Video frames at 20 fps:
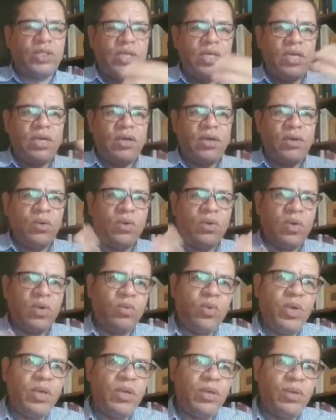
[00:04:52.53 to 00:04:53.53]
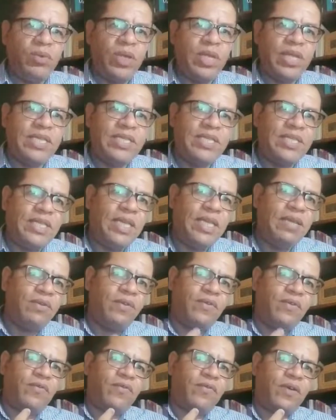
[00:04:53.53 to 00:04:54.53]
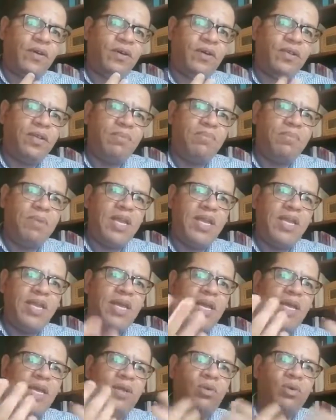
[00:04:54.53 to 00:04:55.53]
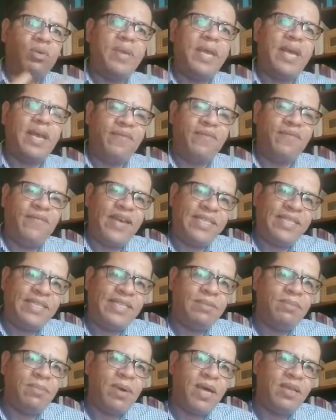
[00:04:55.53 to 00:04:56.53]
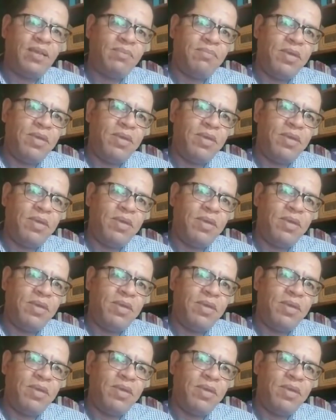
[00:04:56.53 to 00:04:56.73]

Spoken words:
will conceive of the media and will be affected by the media.